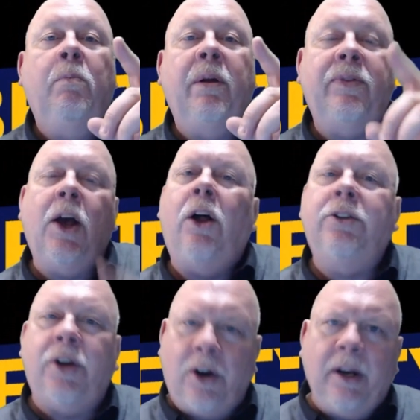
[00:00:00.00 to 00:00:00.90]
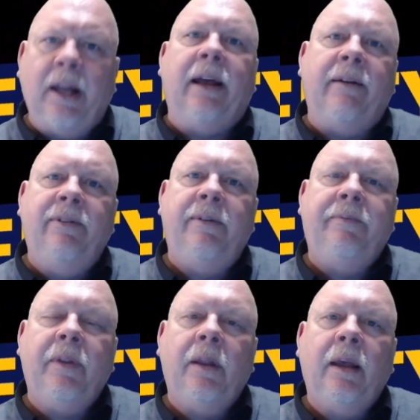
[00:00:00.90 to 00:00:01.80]
But the alternative
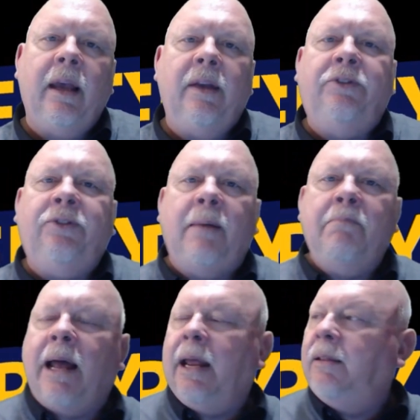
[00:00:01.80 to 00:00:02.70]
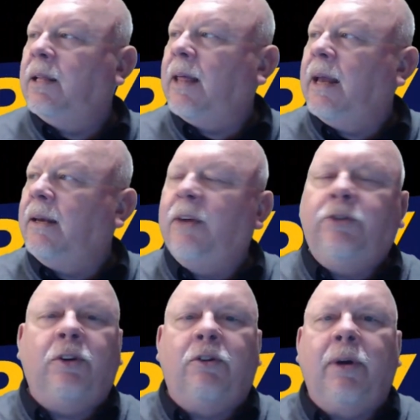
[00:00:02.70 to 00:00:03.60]
is somebody that they
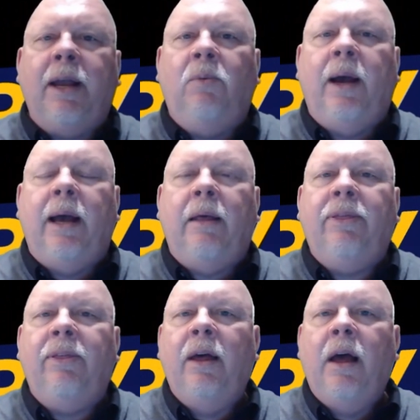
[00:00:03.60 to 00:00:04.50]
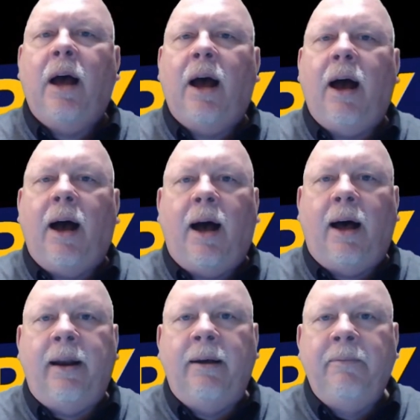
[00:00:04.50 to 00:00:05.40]
disagree with
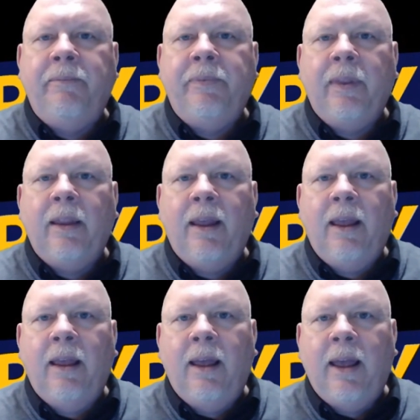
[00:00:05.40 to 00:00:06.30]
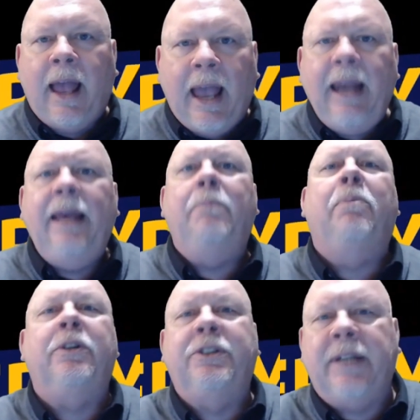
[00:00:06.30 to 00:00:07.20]
on
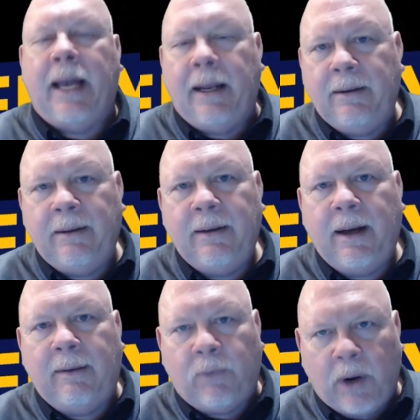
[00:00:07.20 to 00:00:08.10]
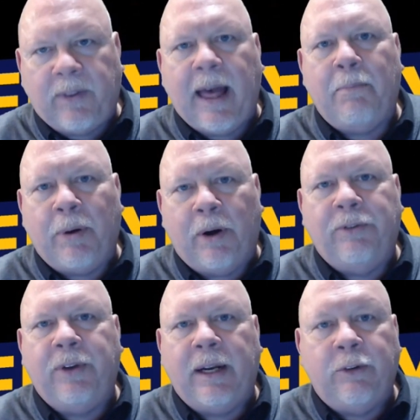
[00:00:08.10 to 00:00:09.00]
80% of what that
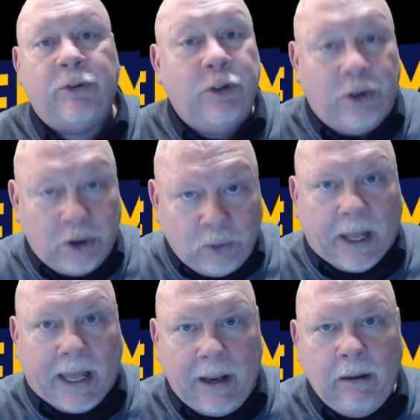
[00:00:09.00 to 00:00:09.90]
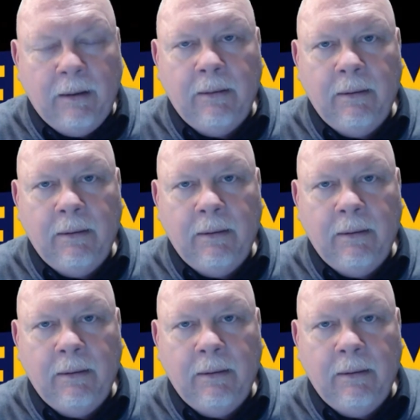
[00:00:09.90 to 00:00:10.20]
person is doing,